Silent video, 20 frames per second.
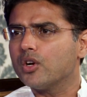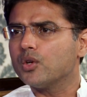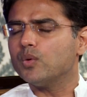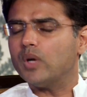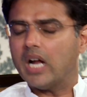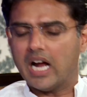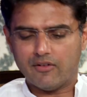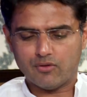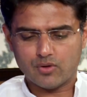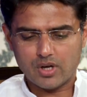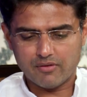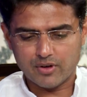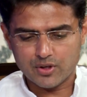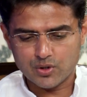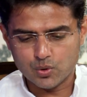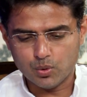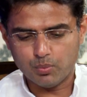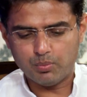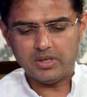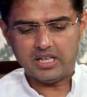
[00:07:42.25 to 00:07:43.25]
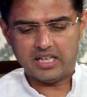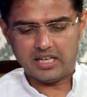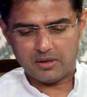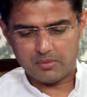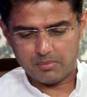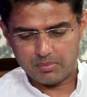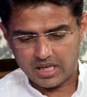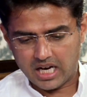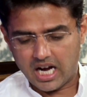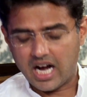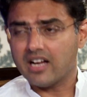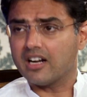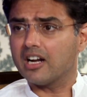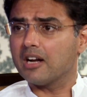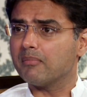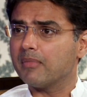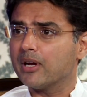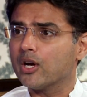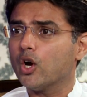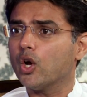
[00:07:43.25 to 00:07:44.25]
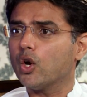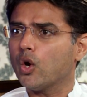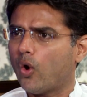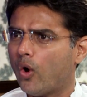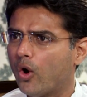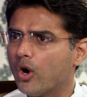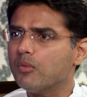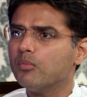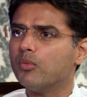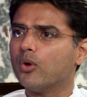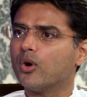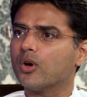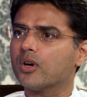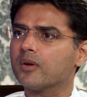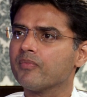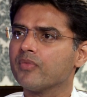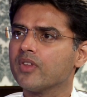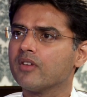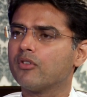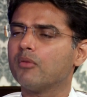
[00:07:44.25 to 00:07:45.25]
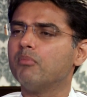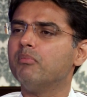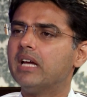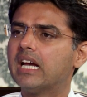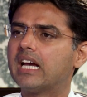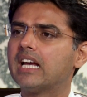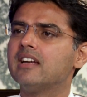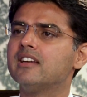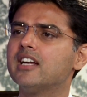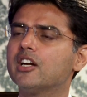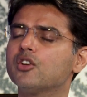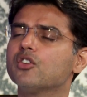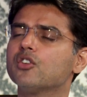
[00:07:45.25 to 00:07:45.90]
You have to have a UP and a Bihar and a Bengal on board for Make in India to